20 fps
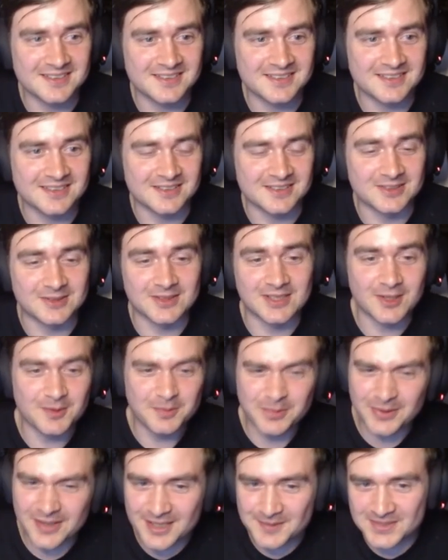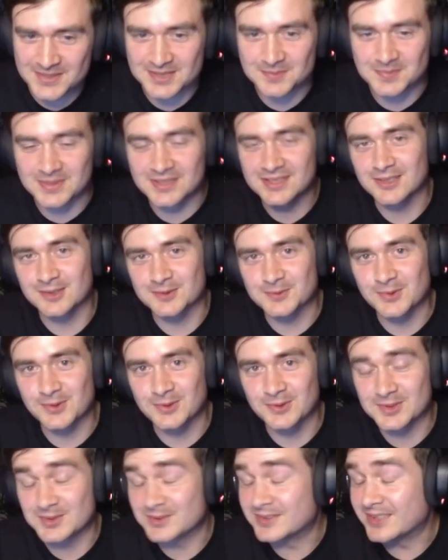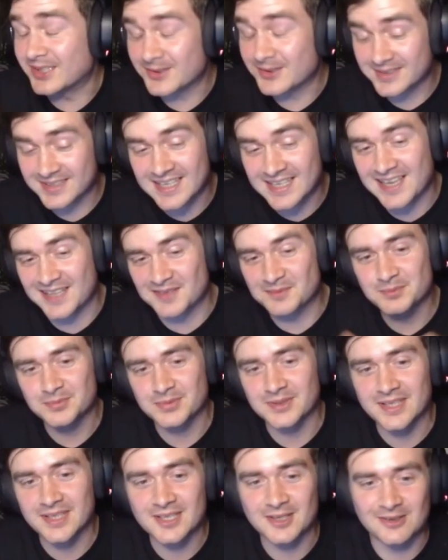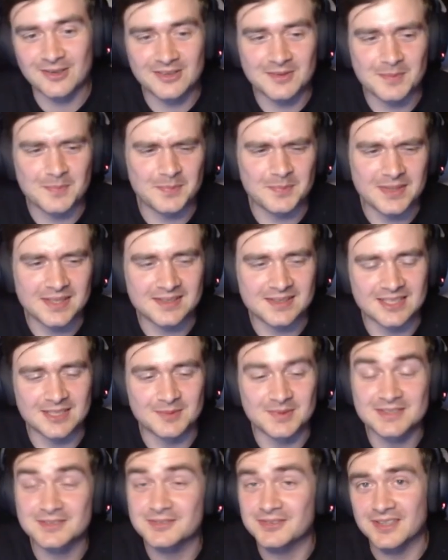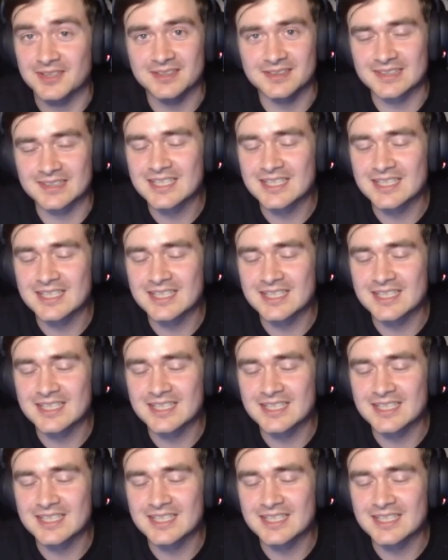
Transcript: You now play him as a beatdown warlord. You now can play all the big demons finally.